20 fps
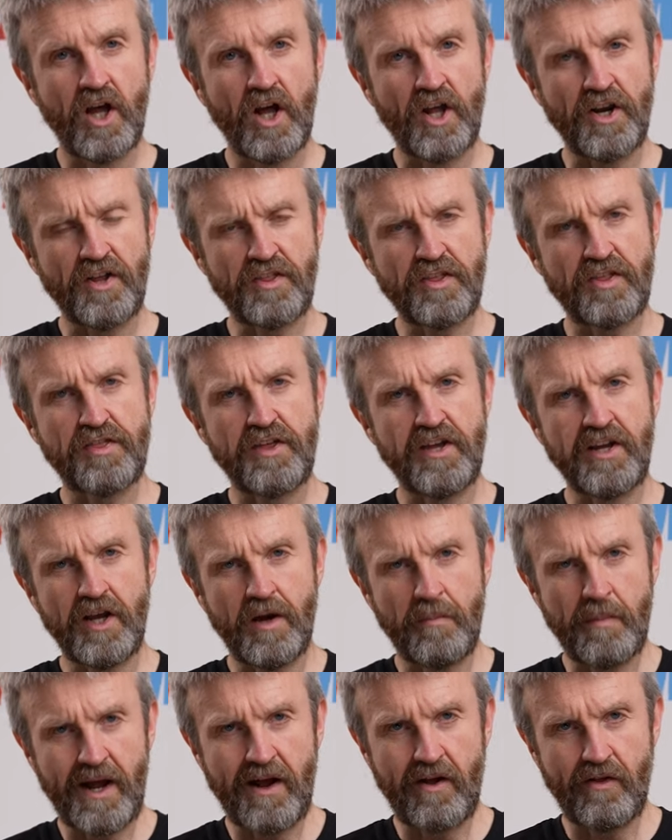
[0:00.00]
Another thing
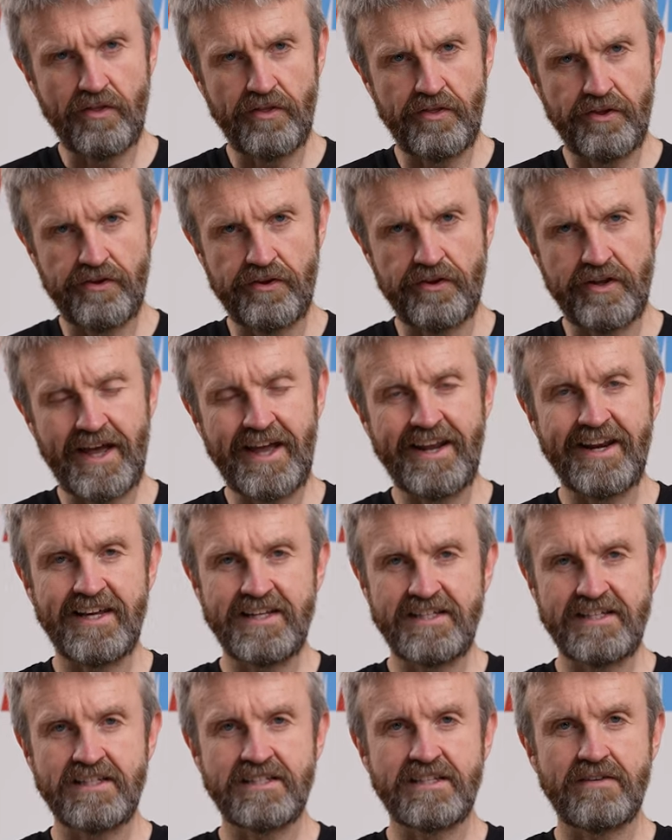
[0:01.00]
about the N
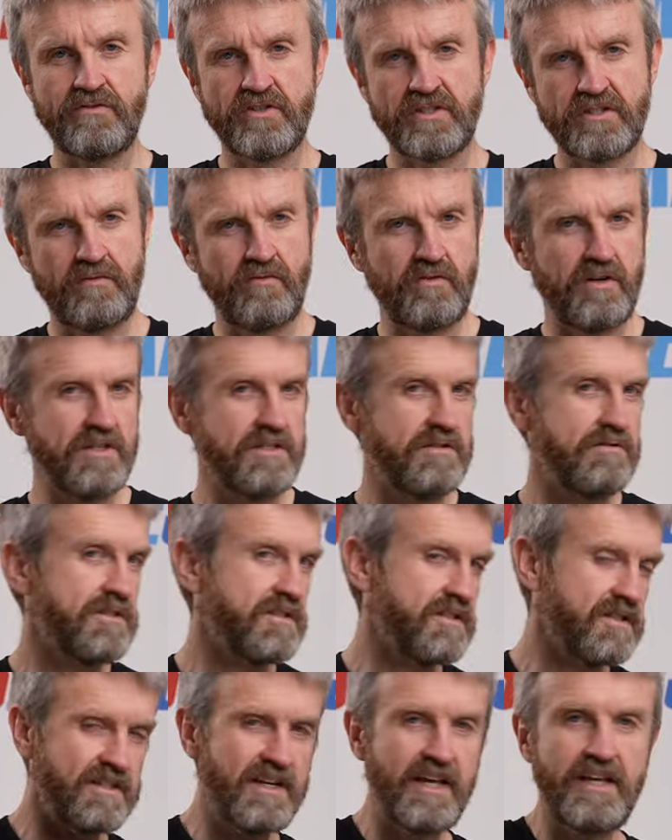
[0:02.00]
eighty-seven sun visor,
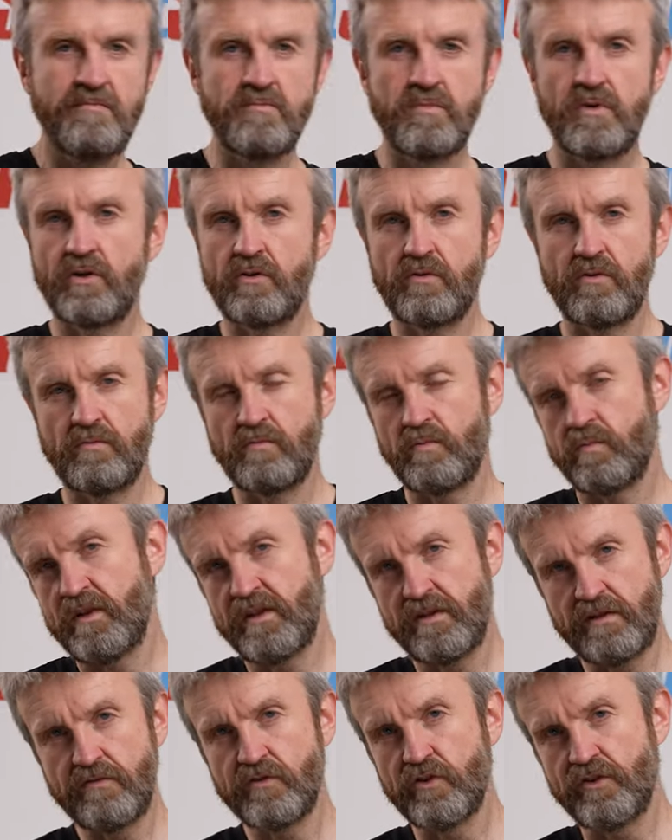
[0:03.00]
it's the same
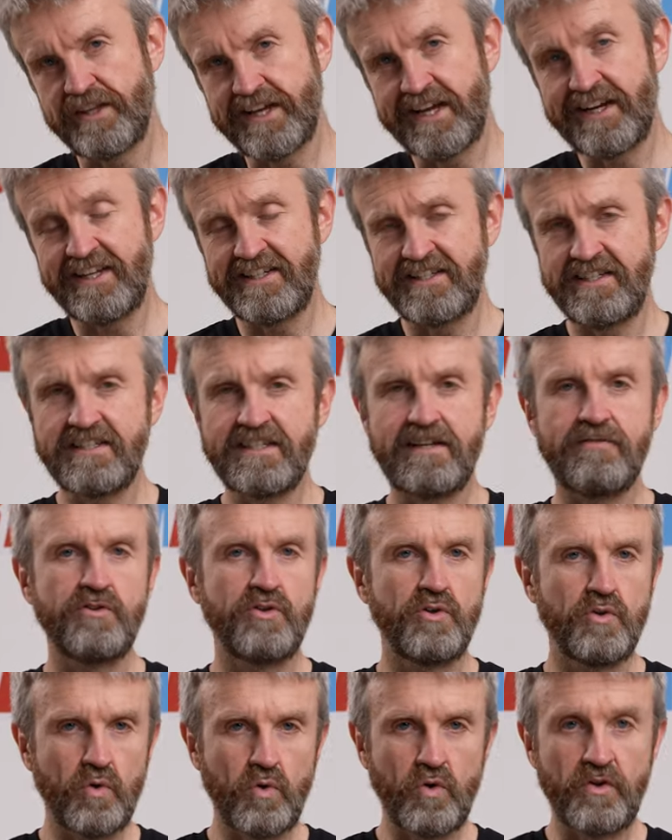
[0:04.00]
whether you've got the N
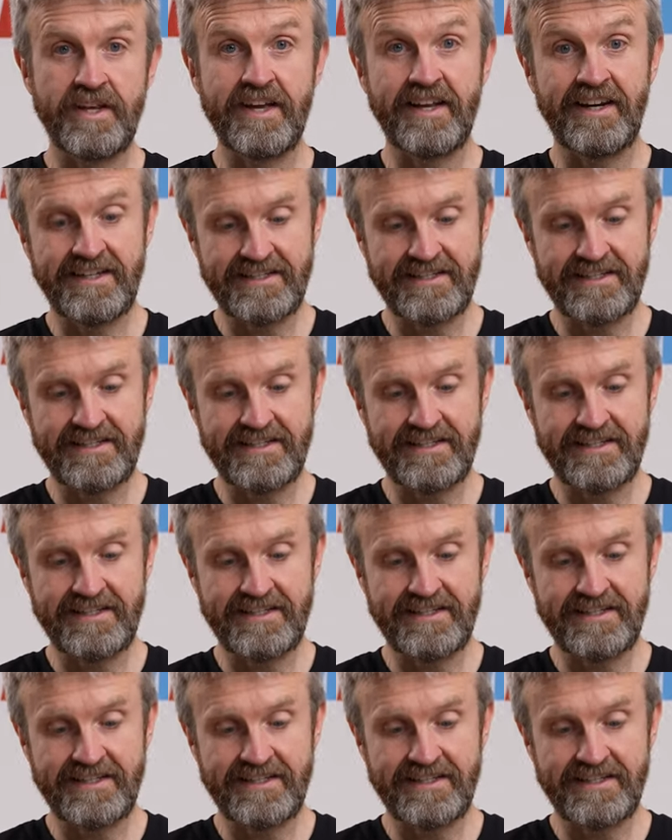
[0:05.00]
eighty-seven or the N